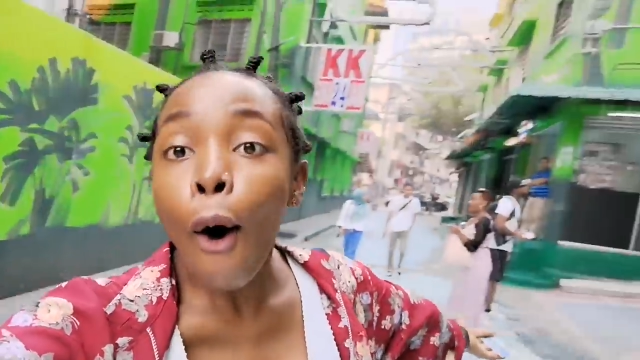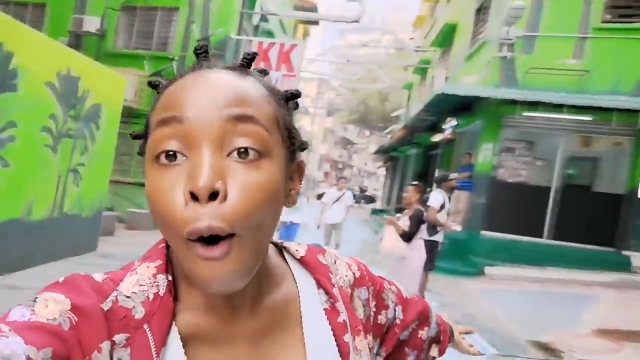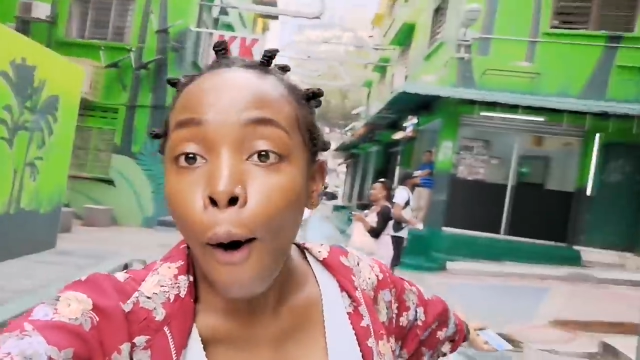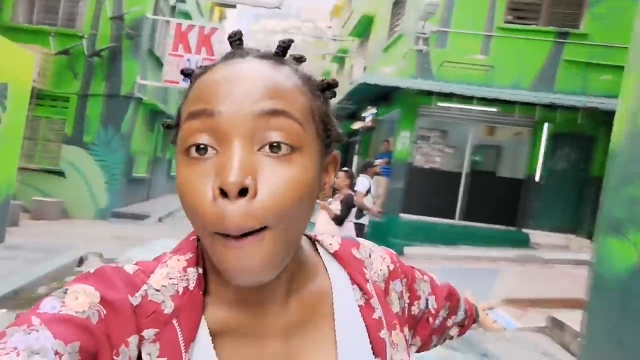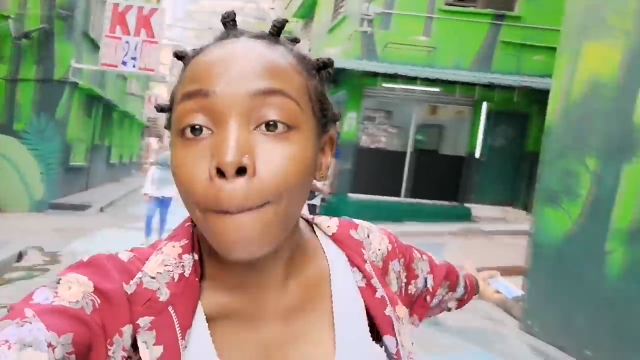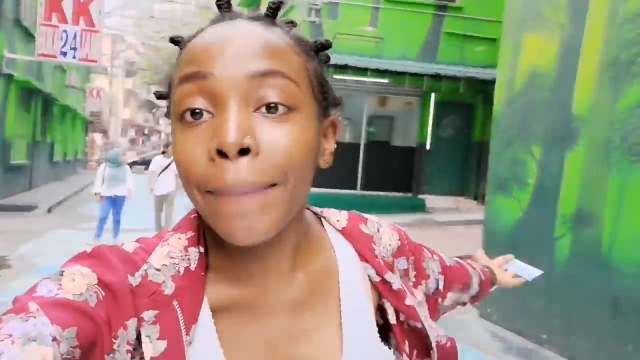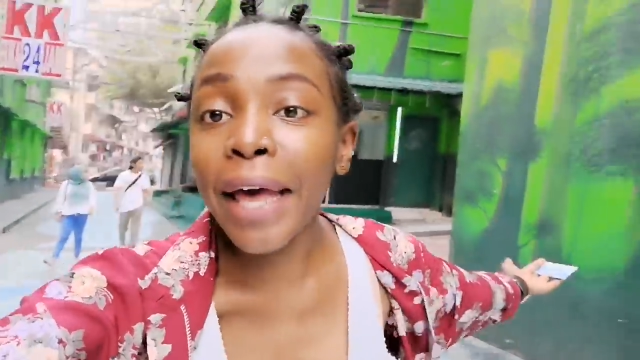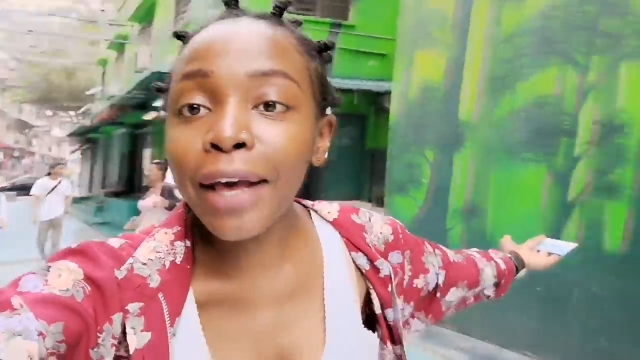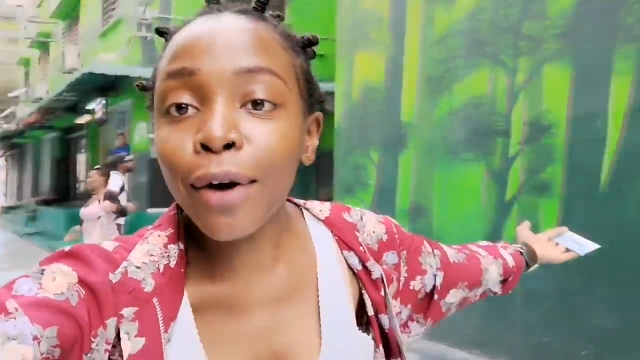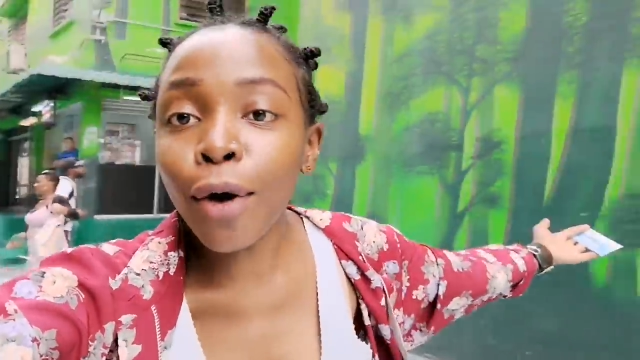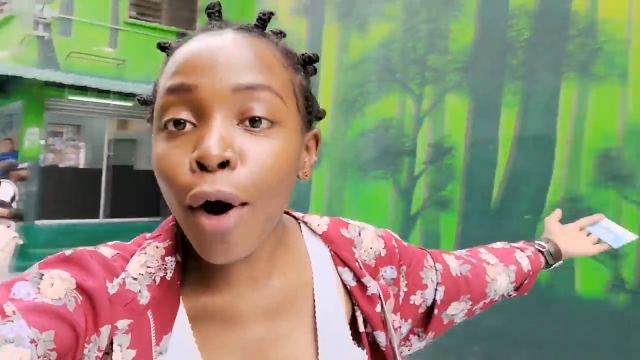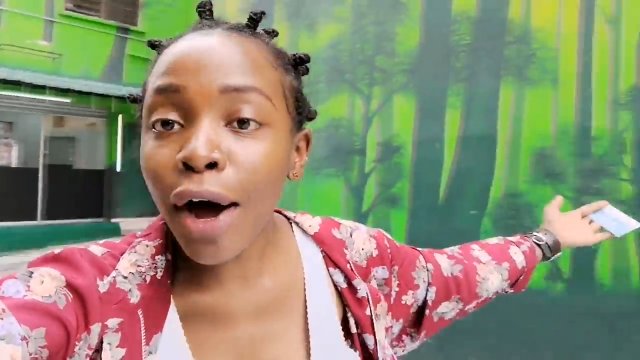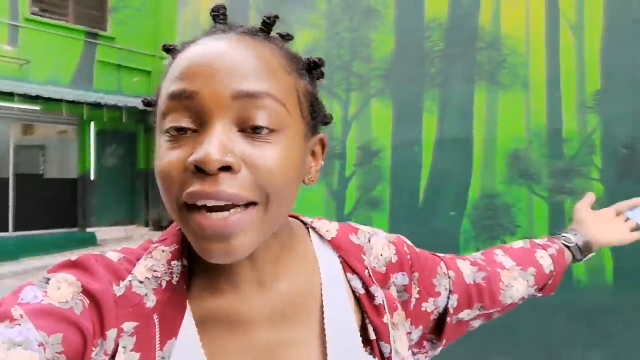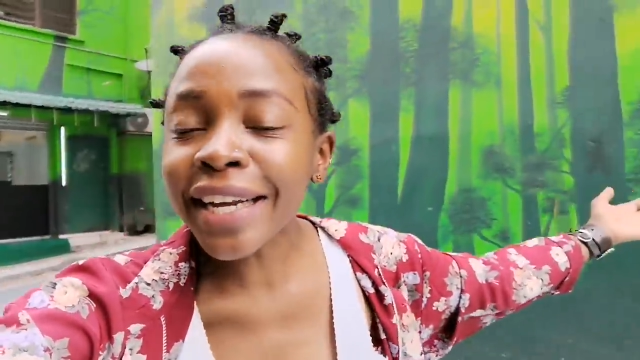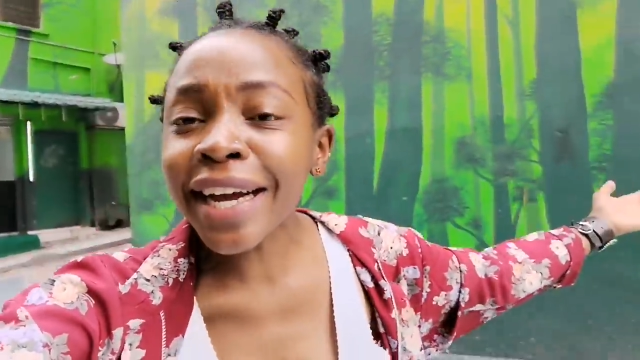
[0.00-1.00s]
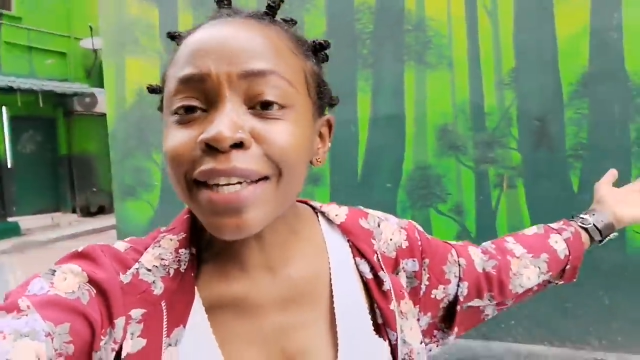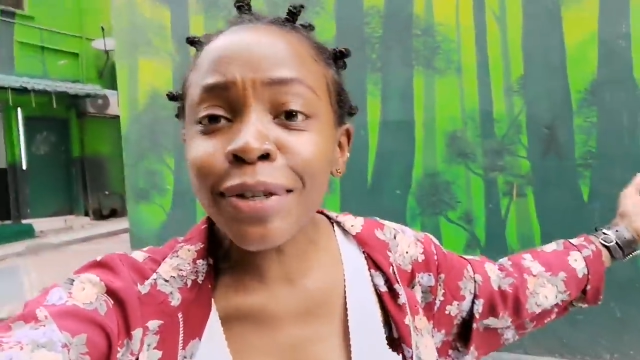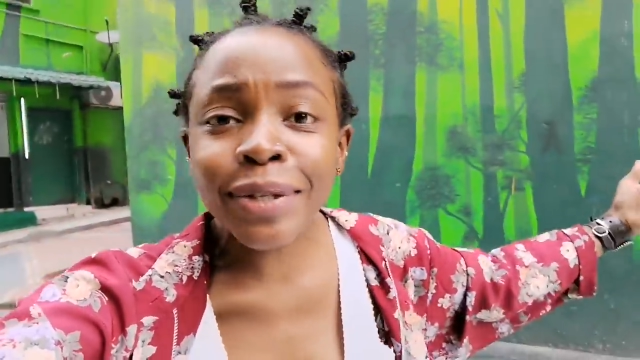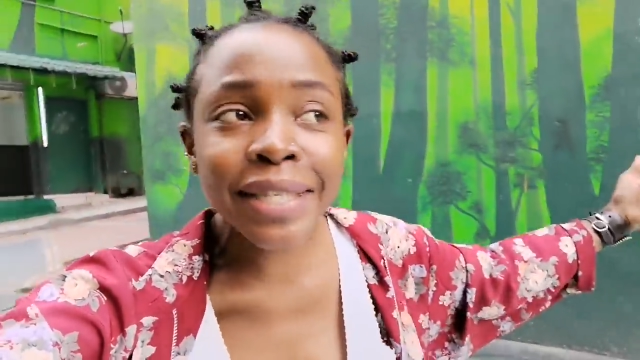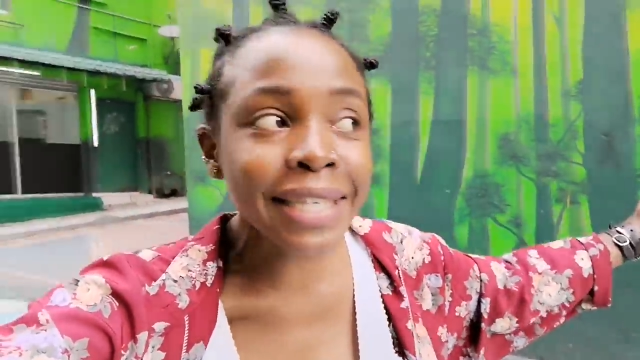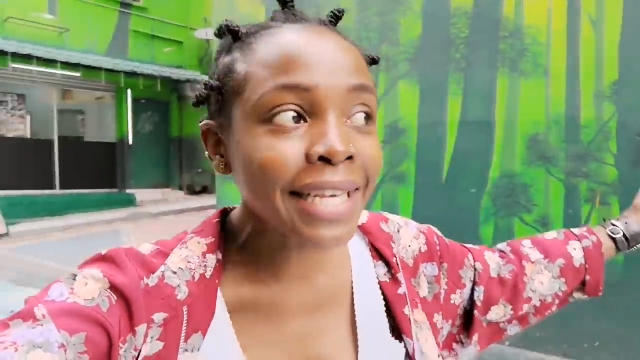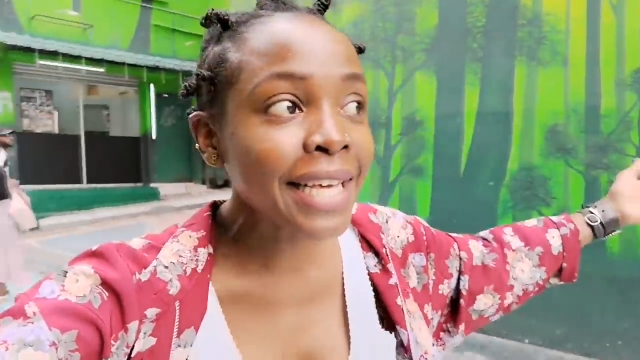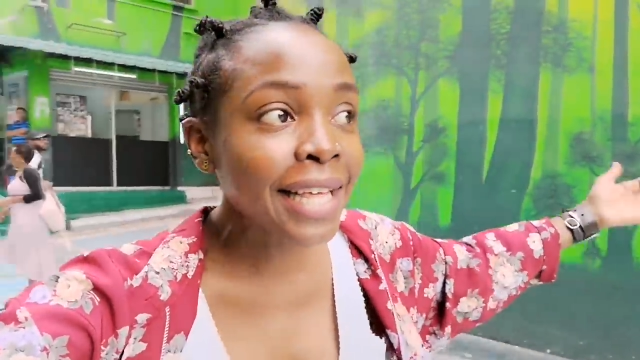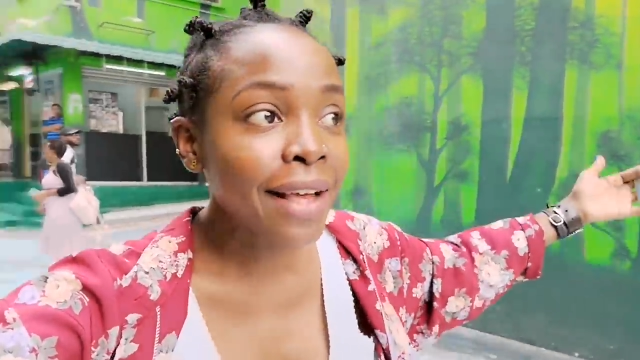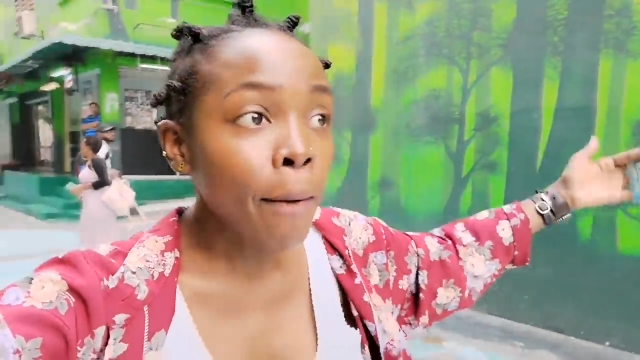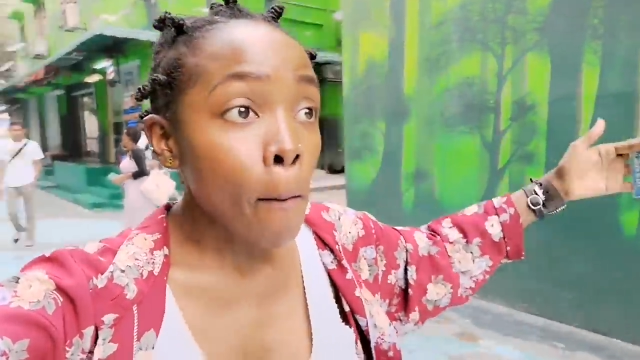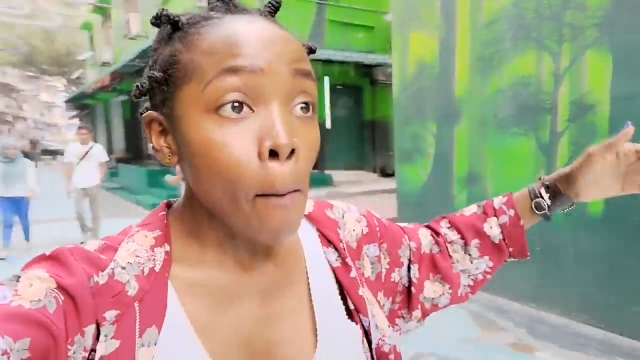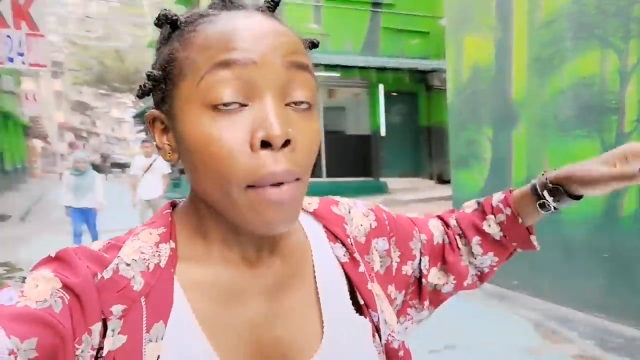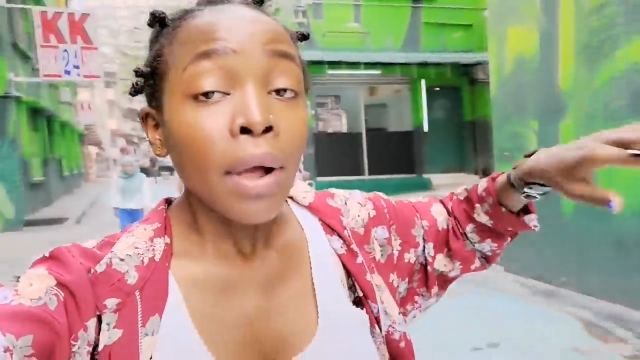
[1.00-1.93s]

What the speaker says: Oh my god, can you see?